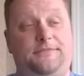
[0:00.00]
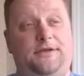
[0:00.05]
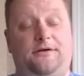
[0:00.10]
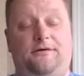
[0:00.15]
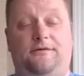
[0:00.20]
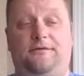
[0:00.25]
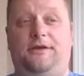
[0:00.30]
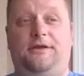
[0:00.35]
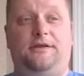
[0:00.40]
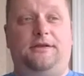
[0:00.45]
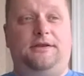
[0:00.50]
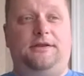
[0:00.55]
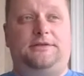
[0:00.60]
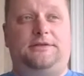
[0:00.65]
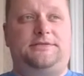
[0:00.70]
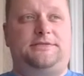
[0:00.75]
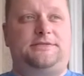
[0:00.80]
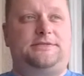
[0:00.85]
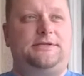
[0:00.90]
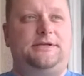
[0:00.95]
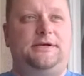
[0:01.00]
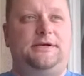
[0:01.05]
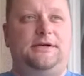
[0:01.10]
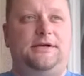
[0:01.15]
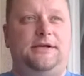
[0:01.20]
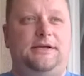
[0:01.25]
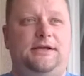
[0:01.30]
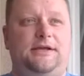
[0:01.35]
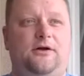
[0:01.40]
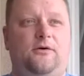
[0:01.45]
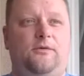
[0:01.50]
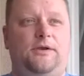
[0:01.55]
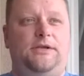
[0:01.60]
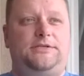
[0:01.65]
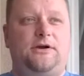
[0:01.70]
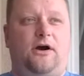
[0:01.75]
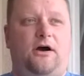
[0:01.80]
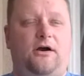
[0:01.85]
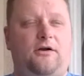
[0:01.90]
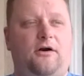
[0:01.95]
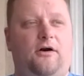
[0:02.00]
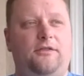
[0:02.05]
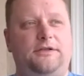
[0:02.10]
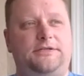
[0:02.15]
You know it's you know we talk all